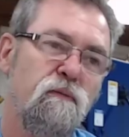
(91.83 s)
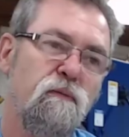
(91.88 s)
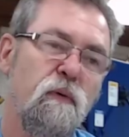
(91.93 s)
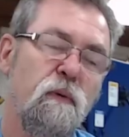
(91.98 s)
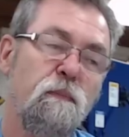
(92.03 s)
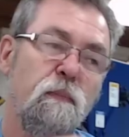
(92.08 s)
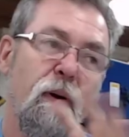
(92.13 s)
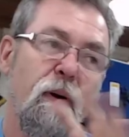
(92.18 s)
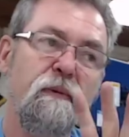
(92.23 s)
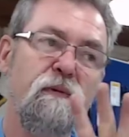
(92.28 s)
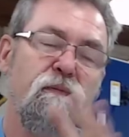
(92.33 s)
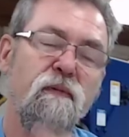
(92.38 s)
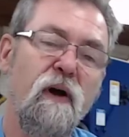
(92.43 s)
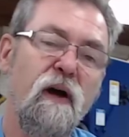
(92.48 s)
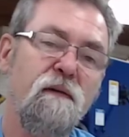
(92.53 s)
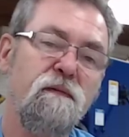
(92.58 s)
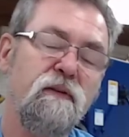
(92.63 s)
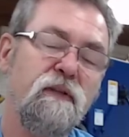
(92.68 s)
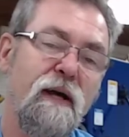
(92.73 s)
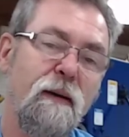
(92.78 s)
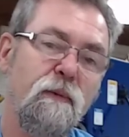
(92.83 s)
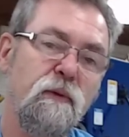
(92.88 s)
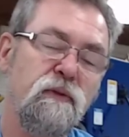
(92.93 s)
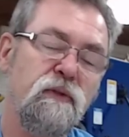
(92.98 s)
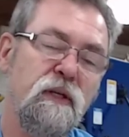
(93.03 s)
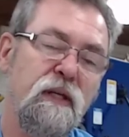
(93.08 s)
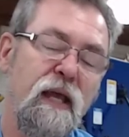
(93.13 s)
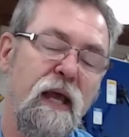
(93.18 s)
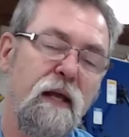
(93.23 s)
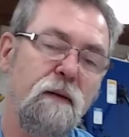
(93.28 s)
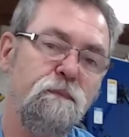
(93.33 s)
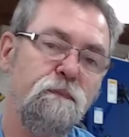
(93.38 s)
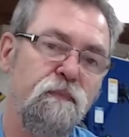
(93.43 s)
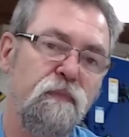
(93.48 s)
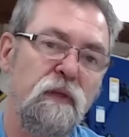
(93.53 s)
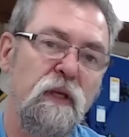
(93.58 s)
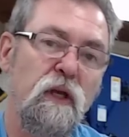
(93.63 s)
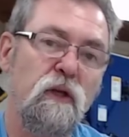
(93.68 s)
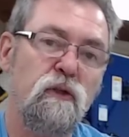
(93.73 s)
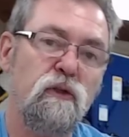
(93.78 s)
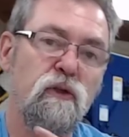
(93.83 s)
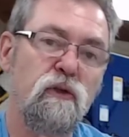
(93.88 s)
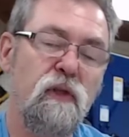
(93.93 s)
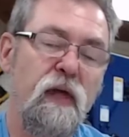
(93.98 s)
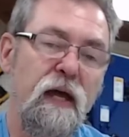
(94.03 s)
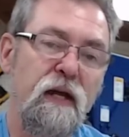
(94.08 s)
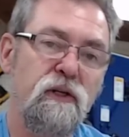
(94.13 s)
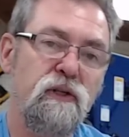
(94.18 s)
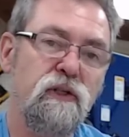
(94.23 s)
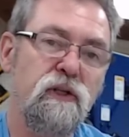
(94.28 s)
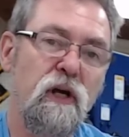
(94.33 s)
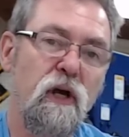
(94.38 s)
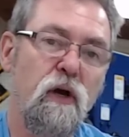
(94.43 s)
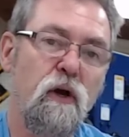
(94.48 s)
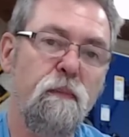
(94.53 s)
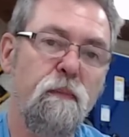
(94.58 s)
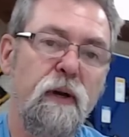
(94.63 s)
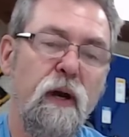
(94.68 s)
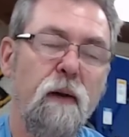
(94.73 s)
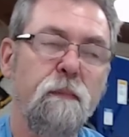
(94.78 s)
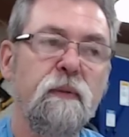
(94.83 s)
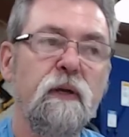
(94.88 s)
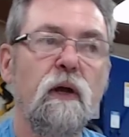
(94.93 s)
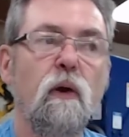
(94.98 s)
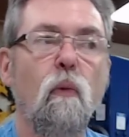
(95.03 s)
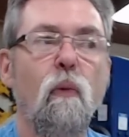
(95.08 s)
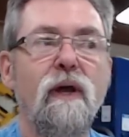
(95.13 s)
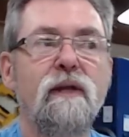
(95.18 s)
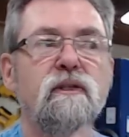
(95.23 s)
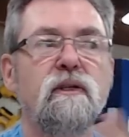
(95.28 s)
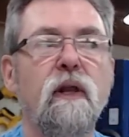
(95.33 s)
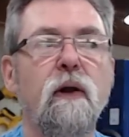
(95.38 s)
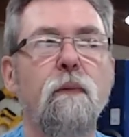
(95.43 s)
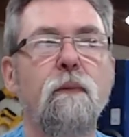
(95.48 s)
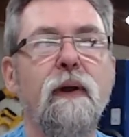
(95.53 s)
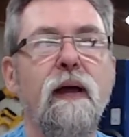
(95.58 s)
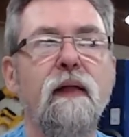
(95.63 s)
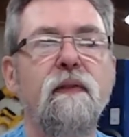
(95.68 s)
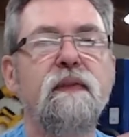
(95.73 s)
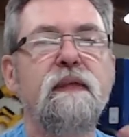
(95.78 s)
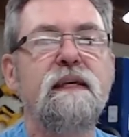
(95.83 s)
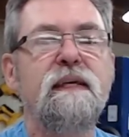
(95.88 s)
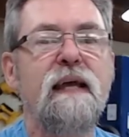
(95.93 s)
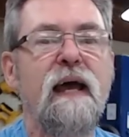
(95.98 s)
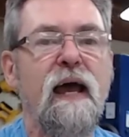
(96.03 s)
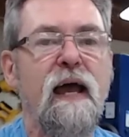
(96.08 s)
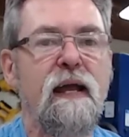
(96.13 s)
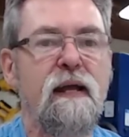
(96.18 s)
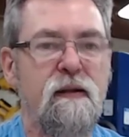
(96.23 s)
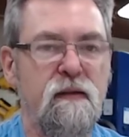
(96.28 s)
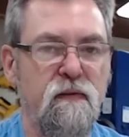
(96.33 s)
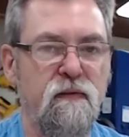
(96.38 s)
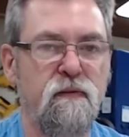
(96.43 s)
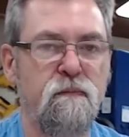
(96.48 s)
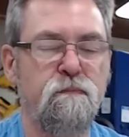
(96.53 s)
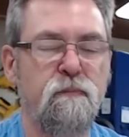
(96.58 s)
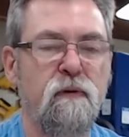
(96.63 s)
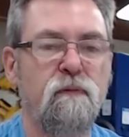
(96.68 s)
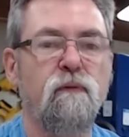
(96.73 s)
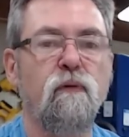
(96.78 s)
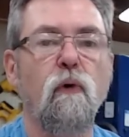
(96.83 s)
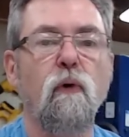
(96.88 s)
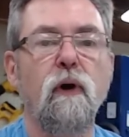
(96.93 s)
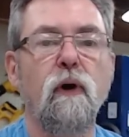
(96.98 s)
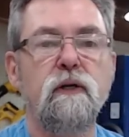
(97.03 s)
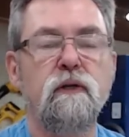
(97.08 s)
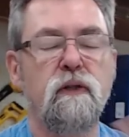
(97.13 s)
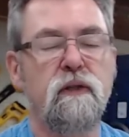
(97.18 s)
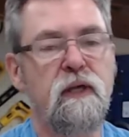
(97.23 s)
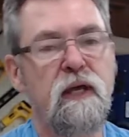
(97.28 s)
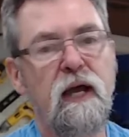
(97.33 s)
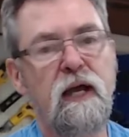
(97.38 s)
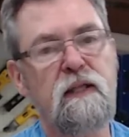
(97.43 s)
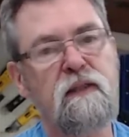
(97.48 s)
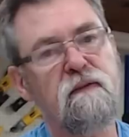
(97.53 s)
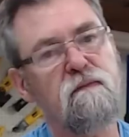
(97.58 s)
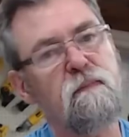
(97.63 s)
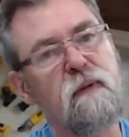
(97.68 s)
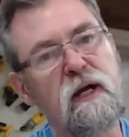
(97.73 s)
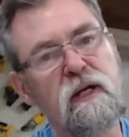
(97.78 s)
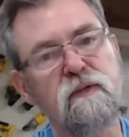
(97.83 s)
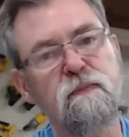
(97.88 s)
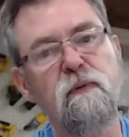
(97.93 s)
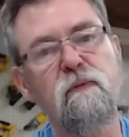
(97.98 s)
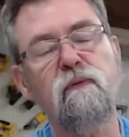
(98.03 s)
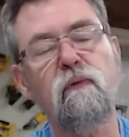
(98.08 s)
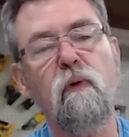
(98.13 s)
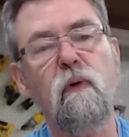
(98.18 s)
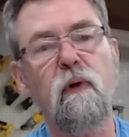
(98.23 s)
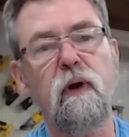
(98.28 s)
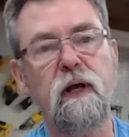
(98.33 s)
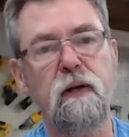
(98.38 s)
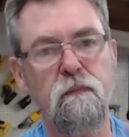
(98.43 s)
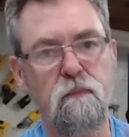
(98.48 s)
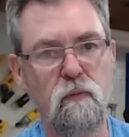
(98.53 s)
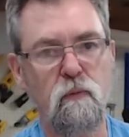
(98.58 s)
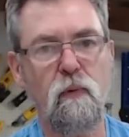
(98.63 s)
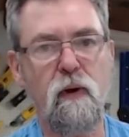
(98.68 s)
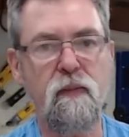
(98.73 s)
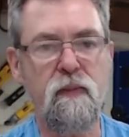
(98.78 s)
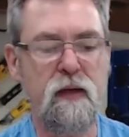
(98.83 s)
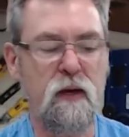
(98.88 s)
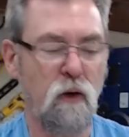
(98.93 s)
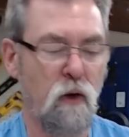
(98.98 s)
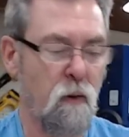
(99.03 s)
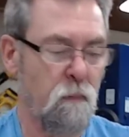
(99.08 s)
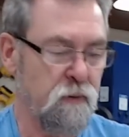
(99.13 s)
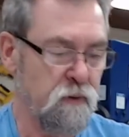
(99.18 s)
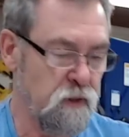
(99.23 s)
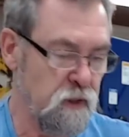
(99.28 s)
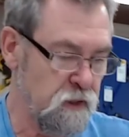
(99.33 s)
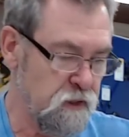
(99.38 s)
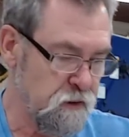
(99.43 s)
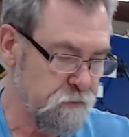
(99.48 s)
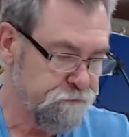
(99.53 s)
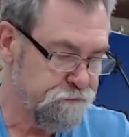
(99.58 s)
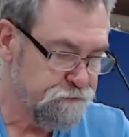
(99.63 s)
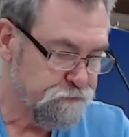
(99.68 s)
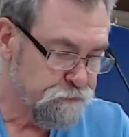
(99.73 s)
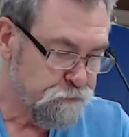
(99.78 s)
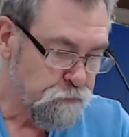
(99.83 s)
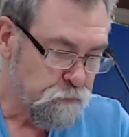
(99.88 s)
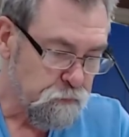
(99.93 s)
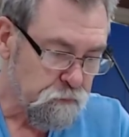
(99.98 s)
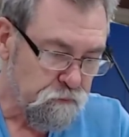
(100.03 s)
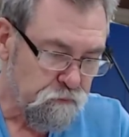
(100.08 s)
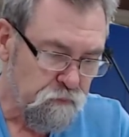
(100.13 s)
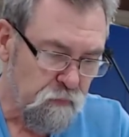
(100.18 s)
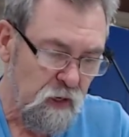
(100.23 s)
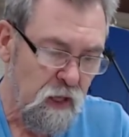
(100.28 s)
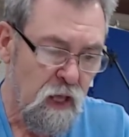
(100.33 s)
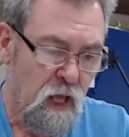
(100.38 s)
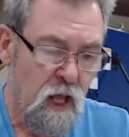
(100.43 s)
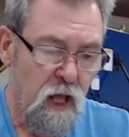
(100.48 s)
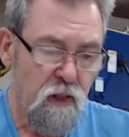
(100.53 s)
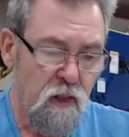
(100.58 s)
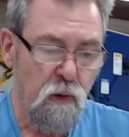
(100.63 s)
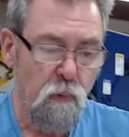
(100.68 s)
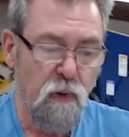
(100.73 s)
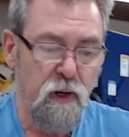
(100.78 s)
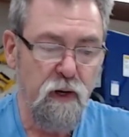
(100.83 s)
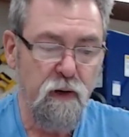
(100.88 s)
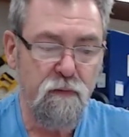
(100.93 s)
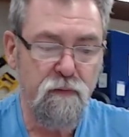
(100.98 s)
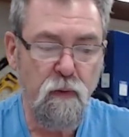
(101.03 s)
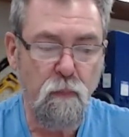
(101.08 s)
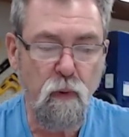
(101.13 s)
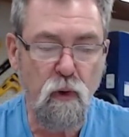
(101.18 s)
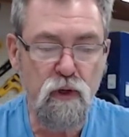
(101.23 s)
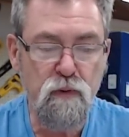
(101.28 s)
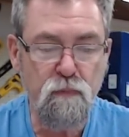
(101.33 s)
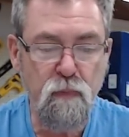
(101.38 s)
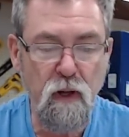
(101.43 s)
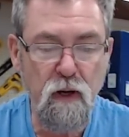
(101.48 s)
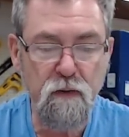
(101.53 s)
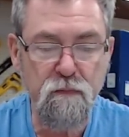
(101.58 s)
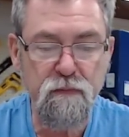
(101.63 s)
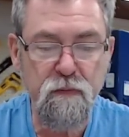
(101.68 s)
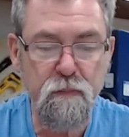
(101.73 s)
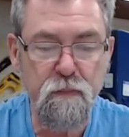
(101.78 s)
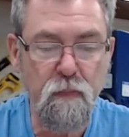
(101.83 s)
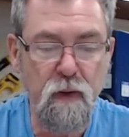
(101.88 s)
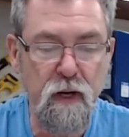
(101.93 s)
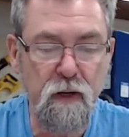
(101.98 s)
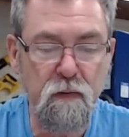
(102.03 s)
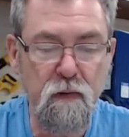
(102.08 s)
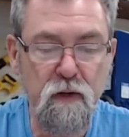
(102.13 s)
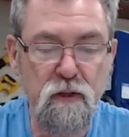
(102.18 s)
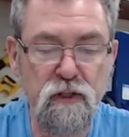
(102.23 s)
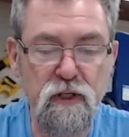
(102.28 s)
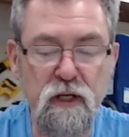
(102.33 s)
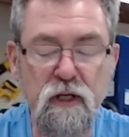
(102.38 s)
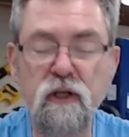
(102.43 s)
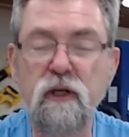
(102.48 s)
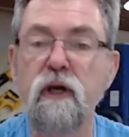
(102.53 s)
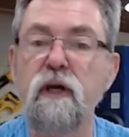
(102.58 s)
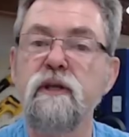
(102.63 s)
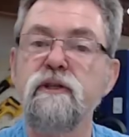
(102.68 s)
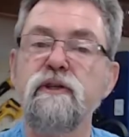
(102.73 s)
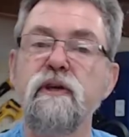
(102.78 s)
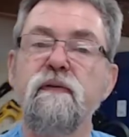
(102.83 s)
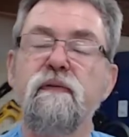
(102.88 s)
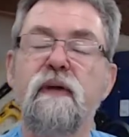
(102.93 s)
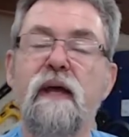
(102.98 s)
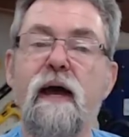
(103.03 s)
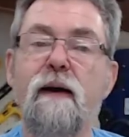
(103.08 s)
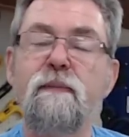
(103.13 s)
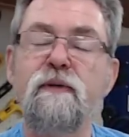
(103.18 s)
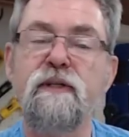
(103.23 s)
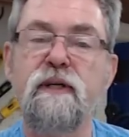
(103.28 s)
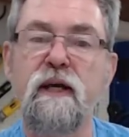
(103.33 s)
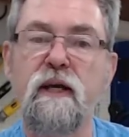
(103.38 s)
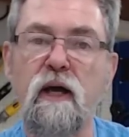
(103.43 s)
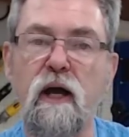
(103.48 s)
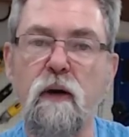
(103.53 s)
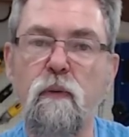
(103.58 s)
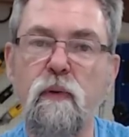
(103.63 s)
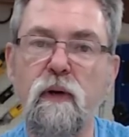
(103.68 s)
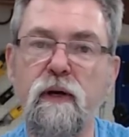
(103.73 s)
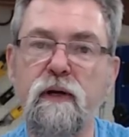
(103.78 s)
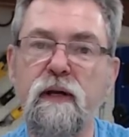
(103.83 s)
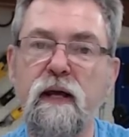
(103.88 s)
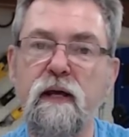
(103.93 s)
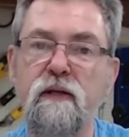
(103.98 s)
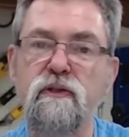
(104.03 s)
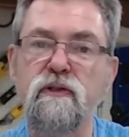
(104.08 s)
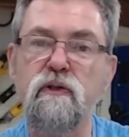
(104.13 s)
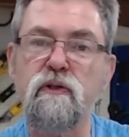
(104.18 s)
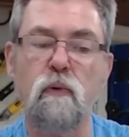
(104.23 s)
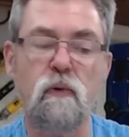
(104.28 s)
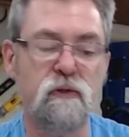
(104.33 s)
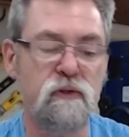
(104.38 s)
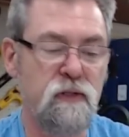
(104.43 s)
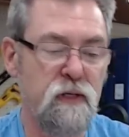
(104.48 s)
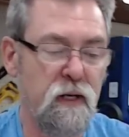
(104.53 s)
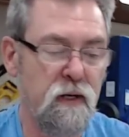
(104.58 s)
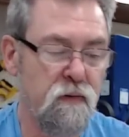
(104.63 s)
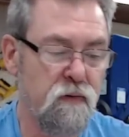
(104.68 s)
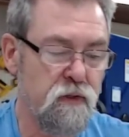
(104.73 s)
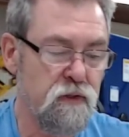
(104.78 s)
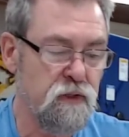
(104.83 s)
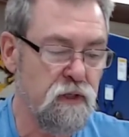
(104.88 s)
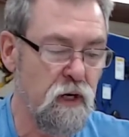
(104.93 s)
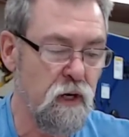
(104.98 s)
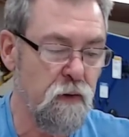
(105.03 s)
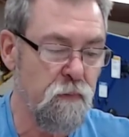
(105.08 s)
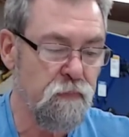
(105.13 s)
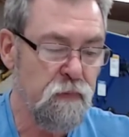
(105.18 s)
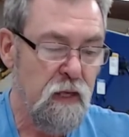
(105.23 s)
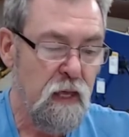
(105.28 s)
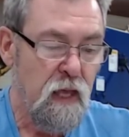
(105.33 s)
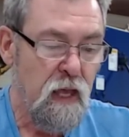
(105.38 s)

but probably 5 doubles again to that show, but I'm going to wait till around the 8th of March before I run that competition. The winner of the push block from Microjig, courtesy of Carbotech, I will announce towards the end of the show.